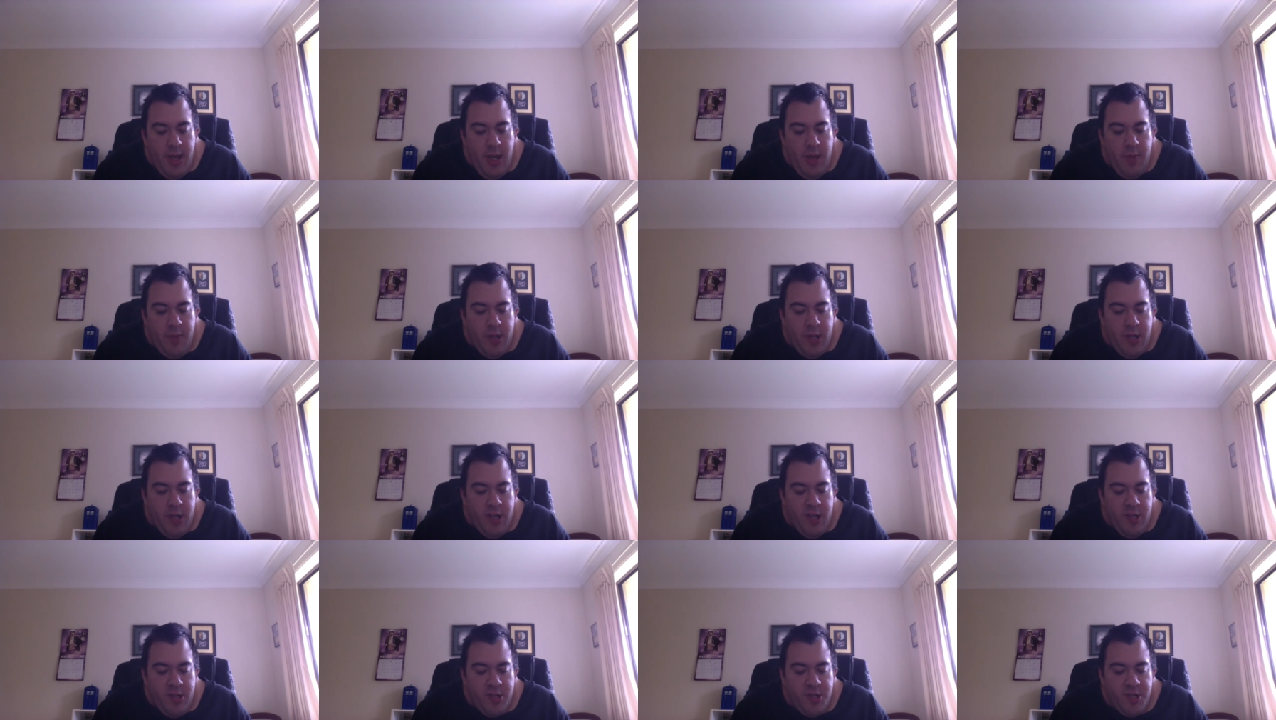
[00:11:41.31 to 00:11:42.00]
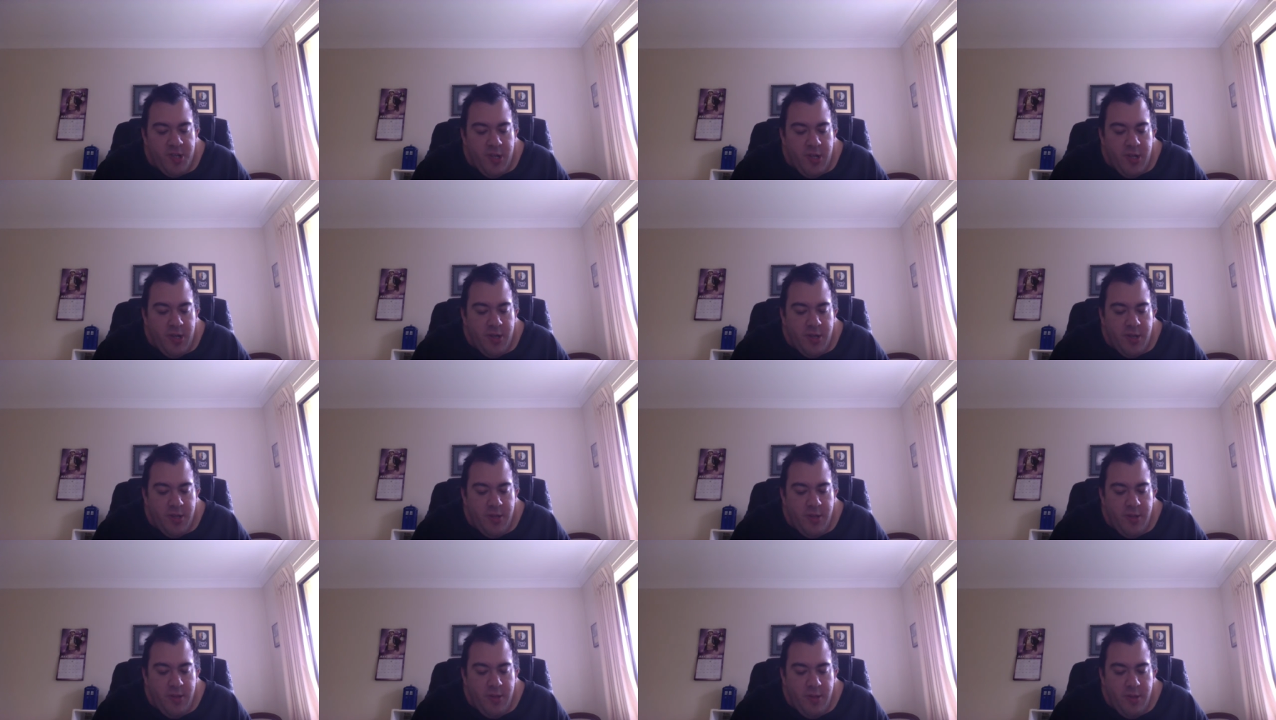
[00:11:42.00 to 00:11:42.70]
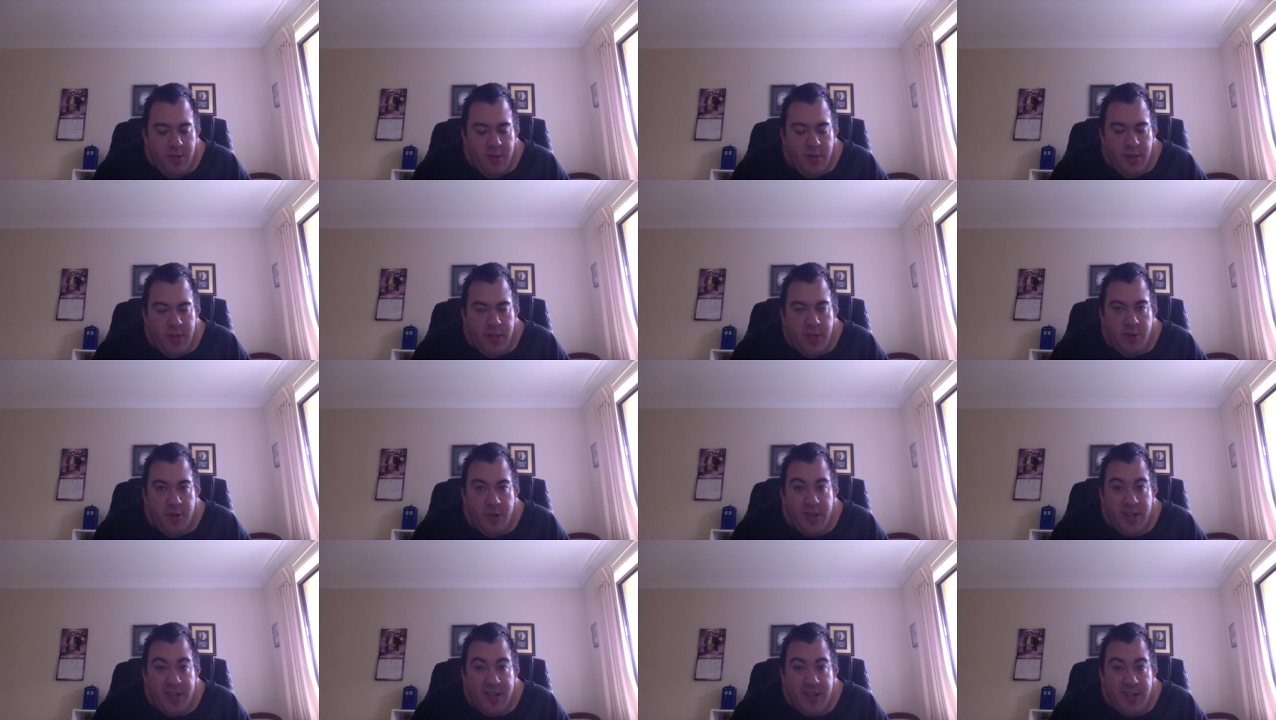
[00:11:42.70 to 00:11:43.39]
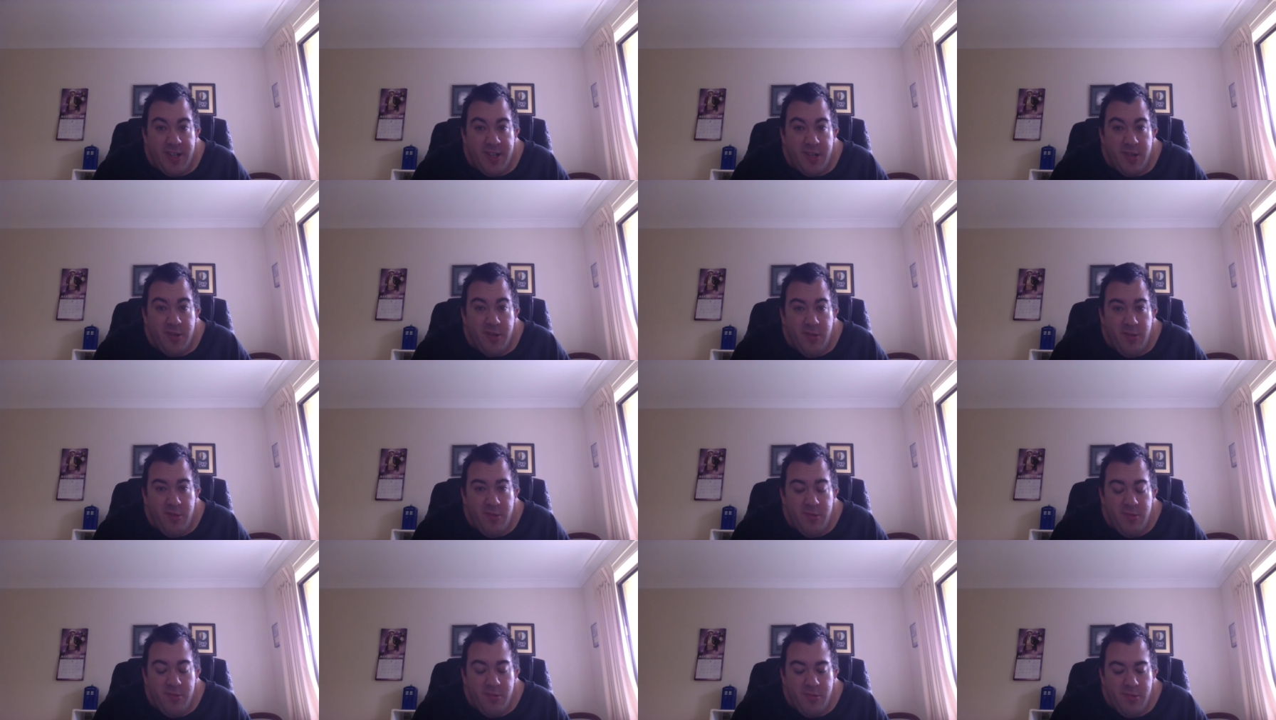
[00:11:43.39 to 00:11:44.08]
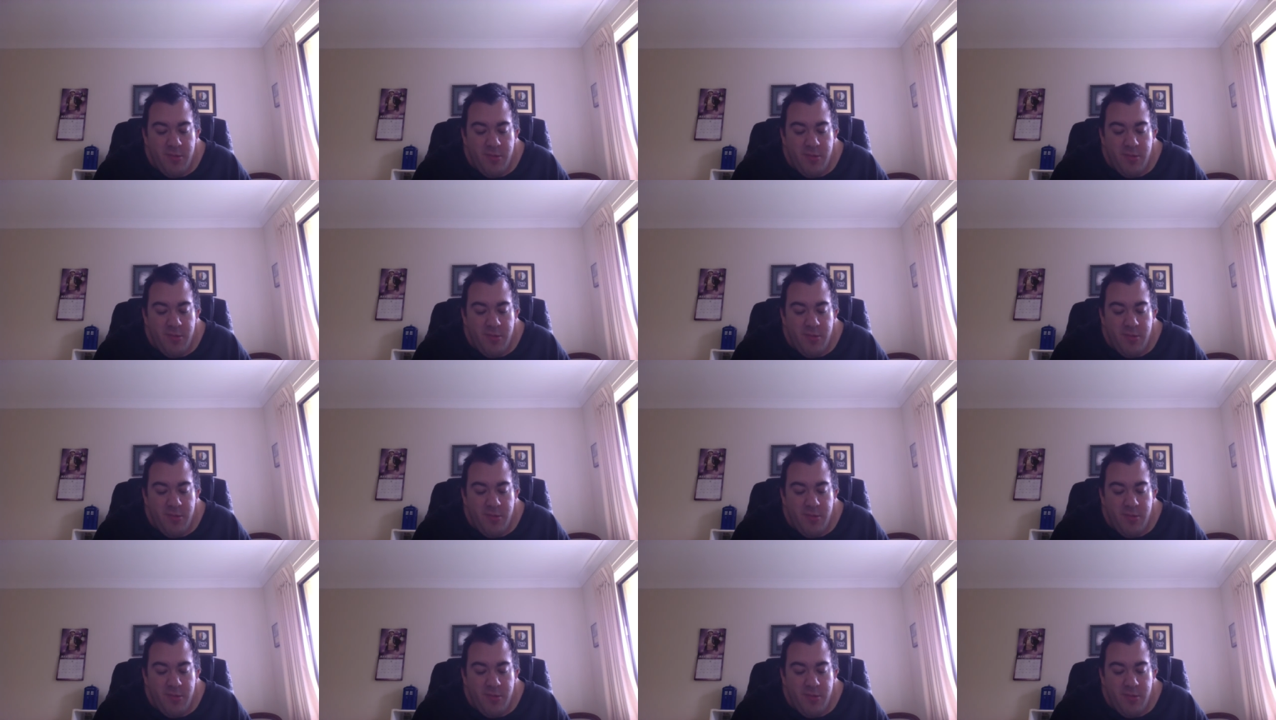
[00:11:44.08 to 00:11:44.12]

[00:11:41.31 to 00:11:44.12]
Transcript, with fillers: Abigail shrugged. They're identical?